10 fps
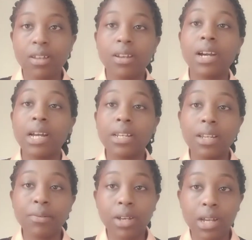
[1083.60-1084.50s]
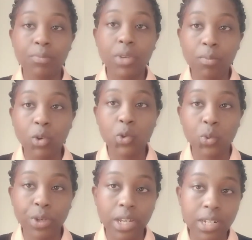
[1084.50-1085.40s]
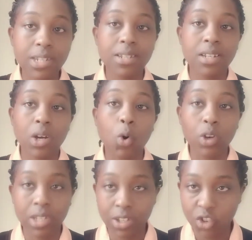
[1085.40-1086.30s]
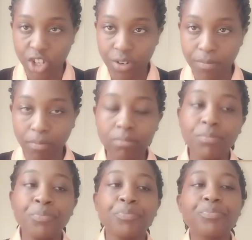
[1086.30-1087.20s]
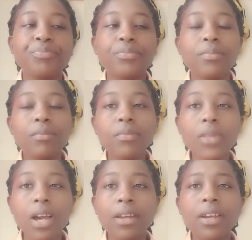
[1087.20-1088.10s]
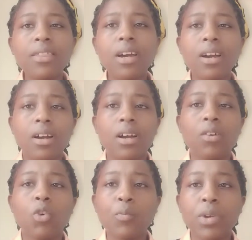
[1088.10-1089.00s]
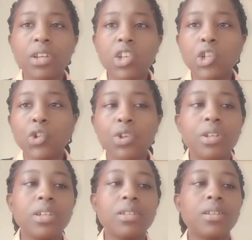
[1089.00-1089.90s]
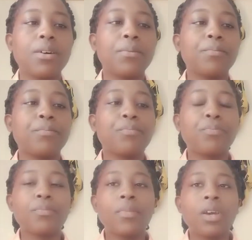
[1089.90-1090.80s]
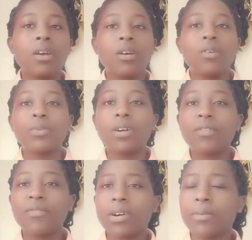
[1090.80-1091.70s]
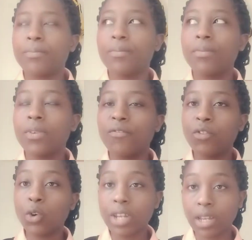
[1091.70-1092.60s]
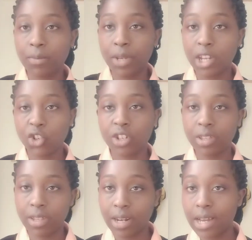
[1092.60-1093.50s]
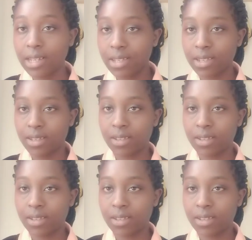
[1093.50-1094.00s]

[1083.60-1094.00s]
can be able to get oxygen. Another complication is we have fluid accumulation in the lungs.